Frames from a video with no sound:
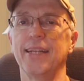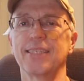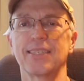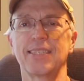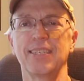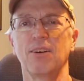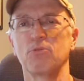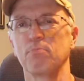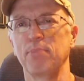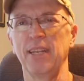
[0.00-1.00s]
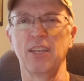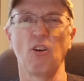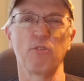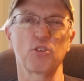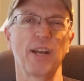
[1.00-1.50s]
I just, I'm bending
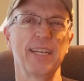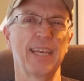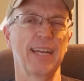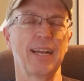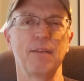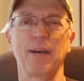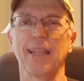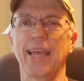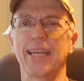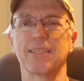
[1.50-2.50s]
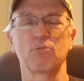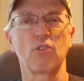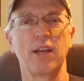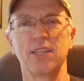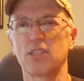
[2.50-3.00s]
over trying to get it on my legs. I'm
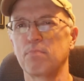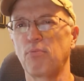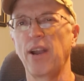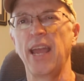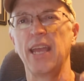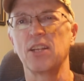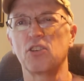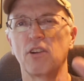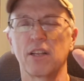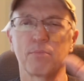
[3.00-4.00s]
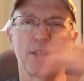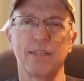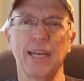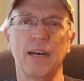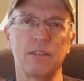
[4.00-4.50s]
trying to spray. You turn it
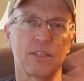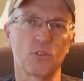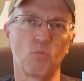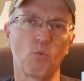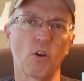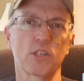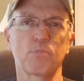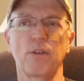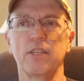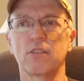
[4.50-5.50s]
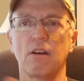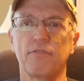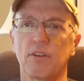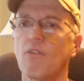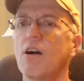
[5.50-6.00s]
upside down, doesn't work, sprays
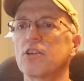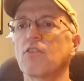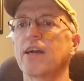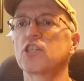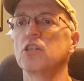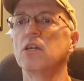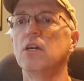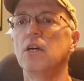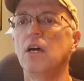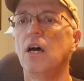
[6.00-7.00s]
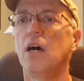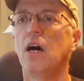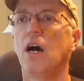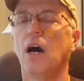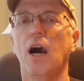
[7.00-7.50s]
off in the wrong direction.
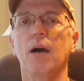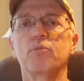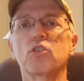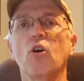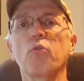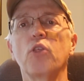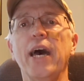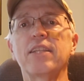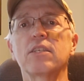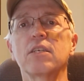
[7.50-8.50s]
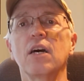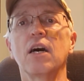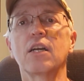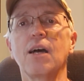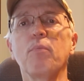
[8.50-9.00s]
So that's
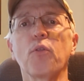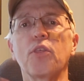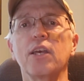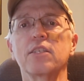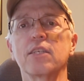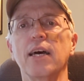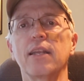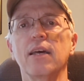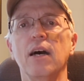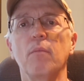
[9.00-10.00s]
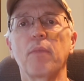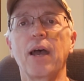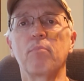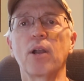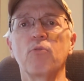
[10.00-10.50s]
a couple of the things that
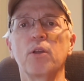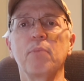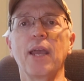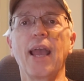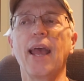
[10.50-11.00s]
I bring with me.